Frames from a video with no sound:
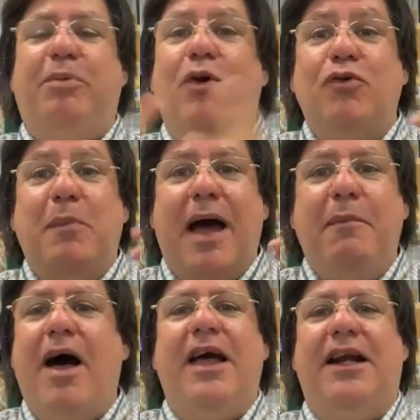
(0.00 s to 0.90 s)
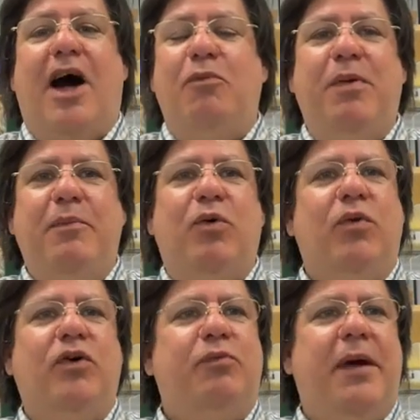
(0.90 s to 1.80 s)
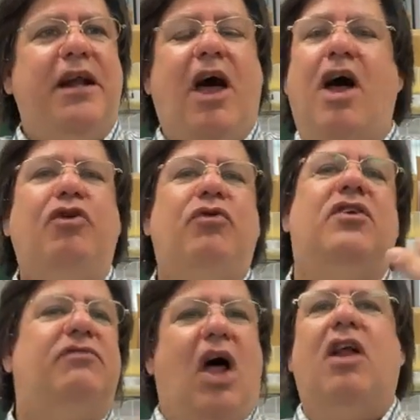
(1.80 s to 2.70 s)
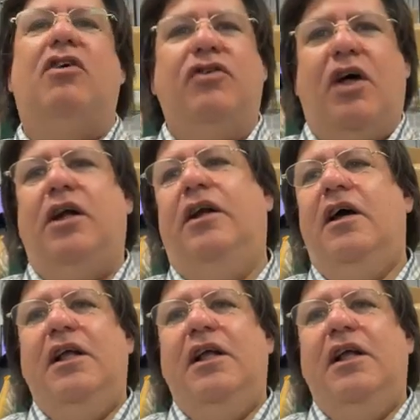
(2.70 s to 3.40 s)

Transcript: blows my mind how people will spend hundreds of dollars on,